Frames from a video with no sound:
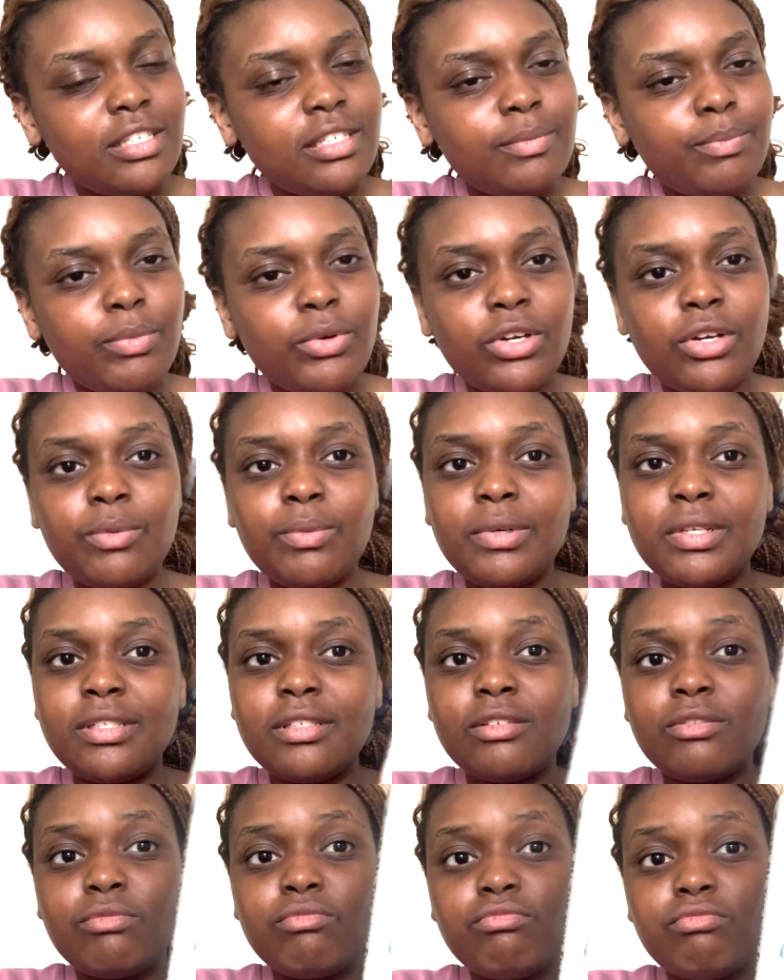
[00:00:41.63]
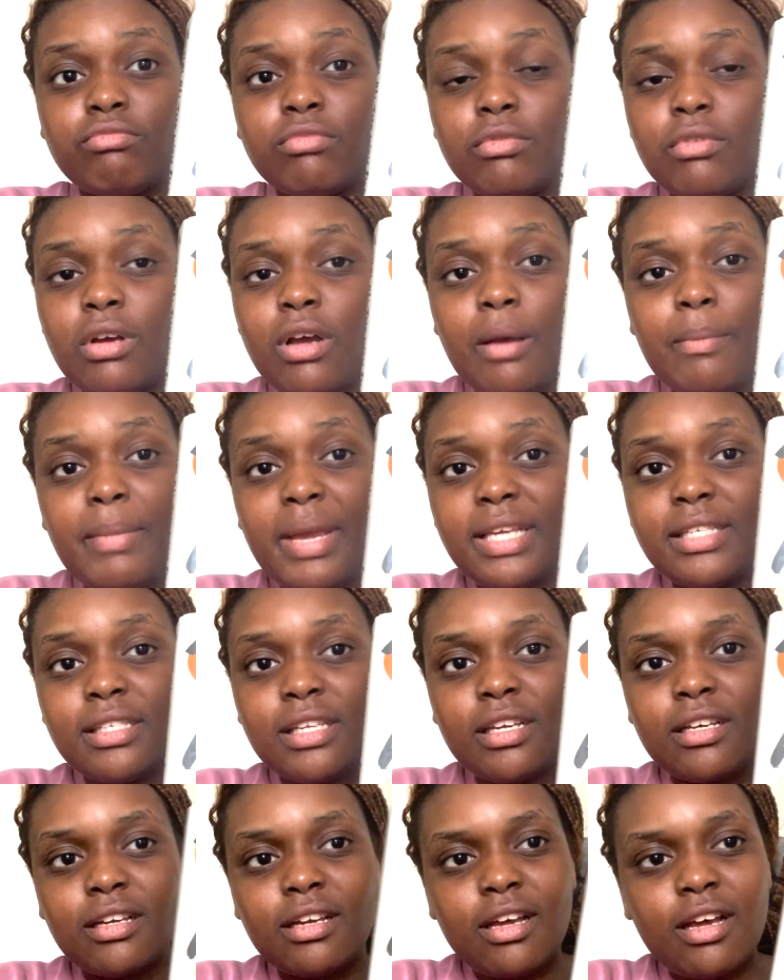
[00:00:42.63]
book was
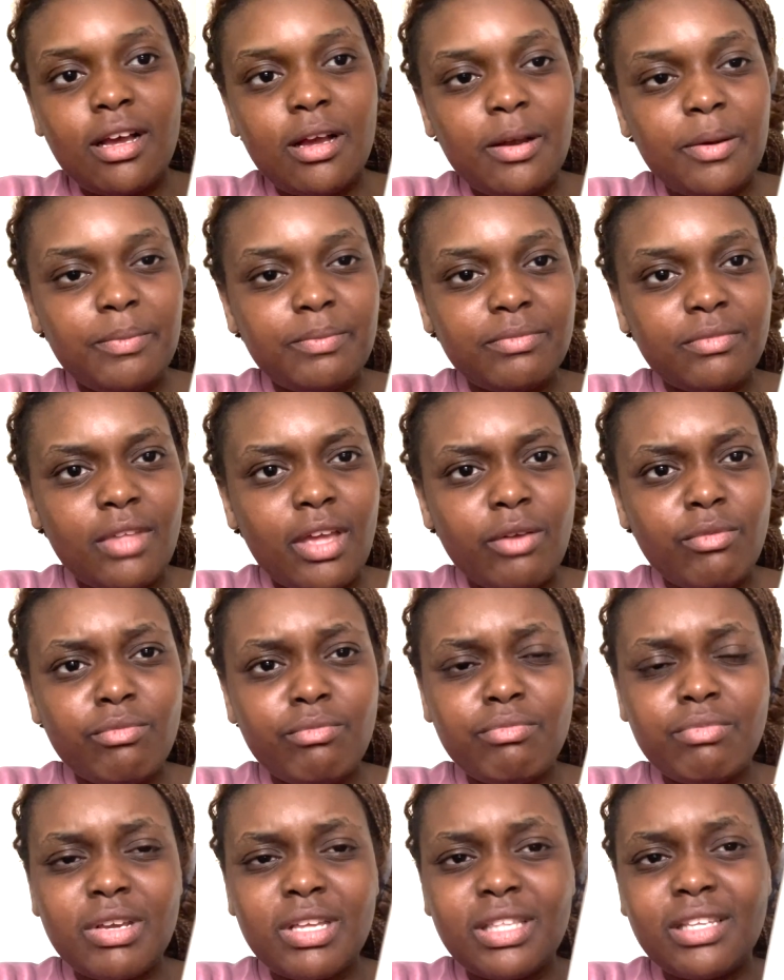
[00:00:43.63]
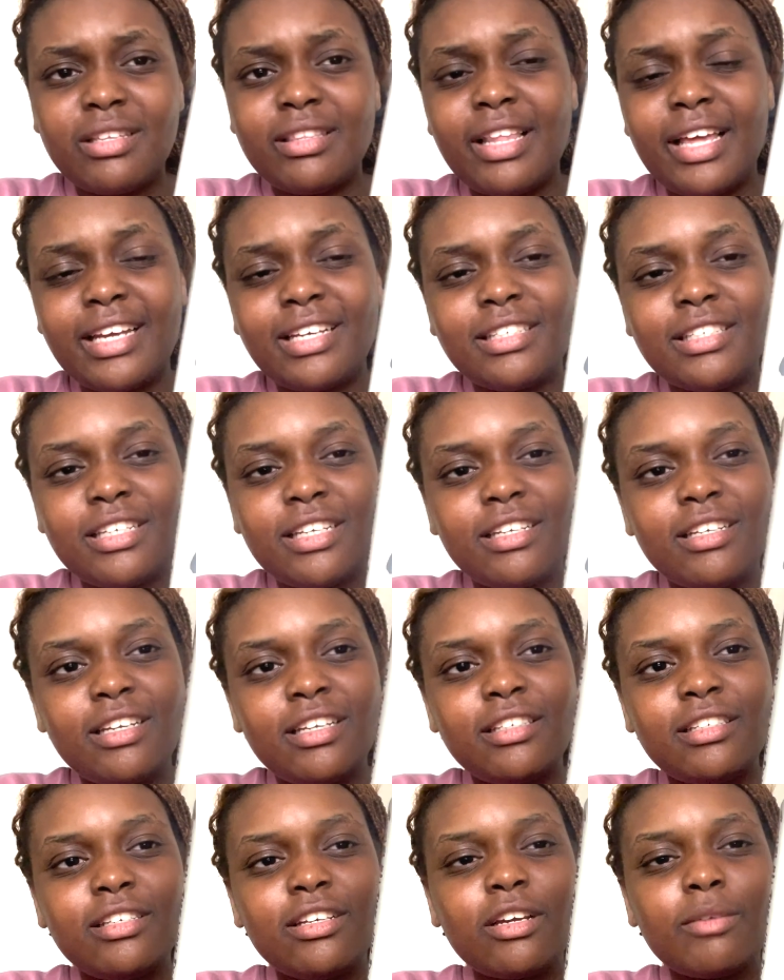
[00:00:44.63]
amazing. I really liked it. It
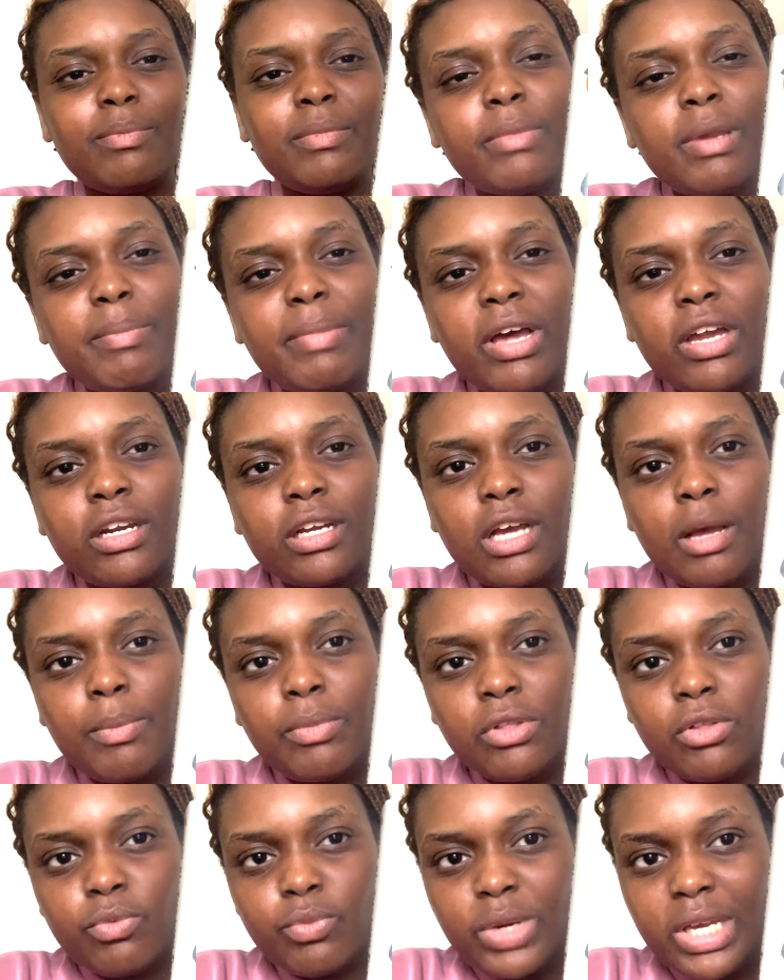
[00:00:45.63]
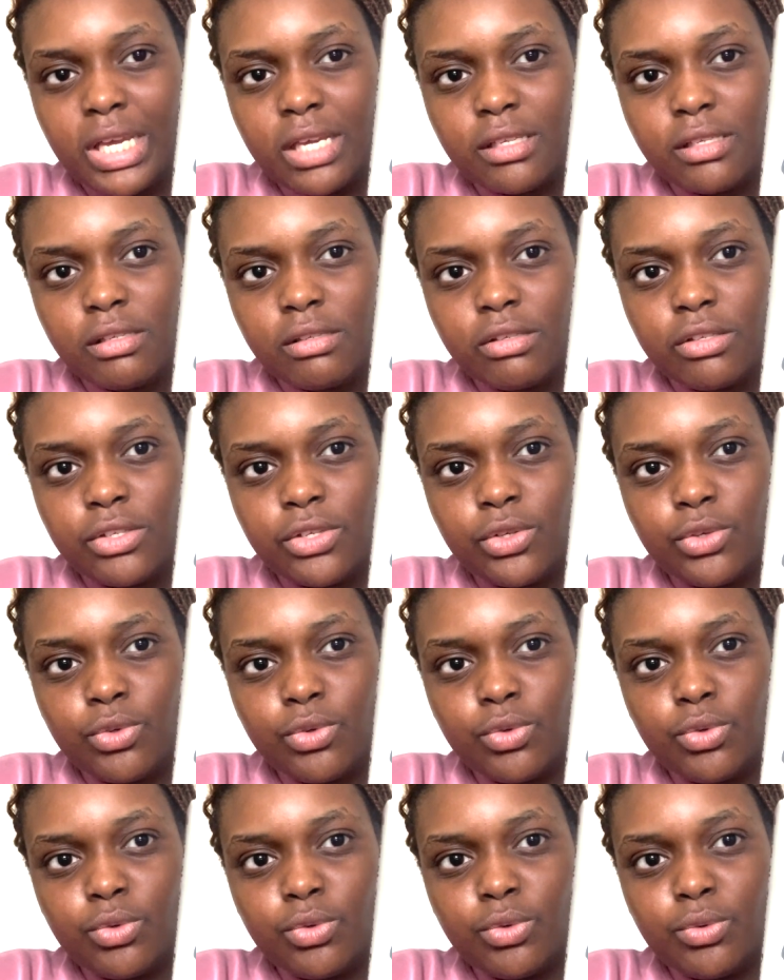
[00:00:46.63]
took me about a couple of weeks to
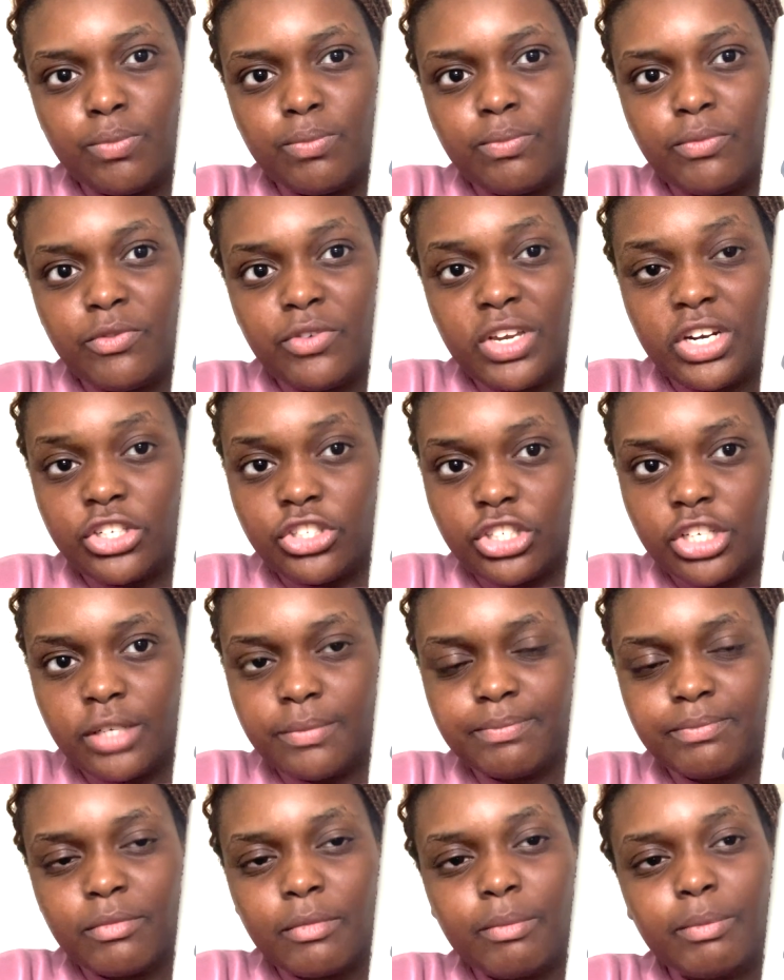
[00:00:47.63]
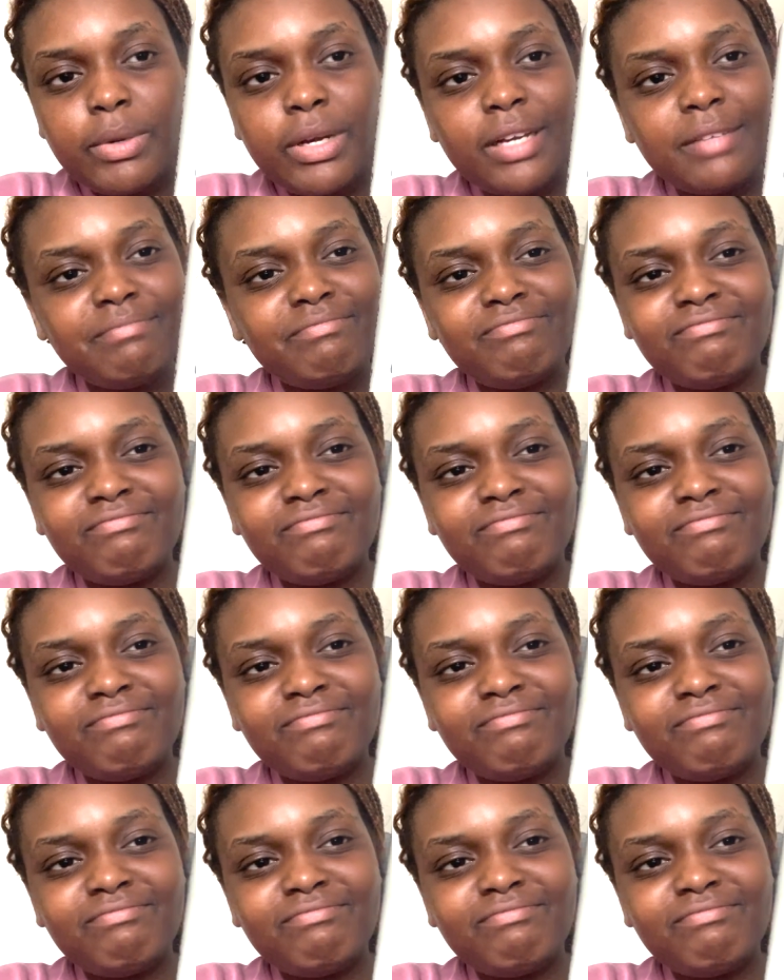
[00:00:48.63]
finish it, but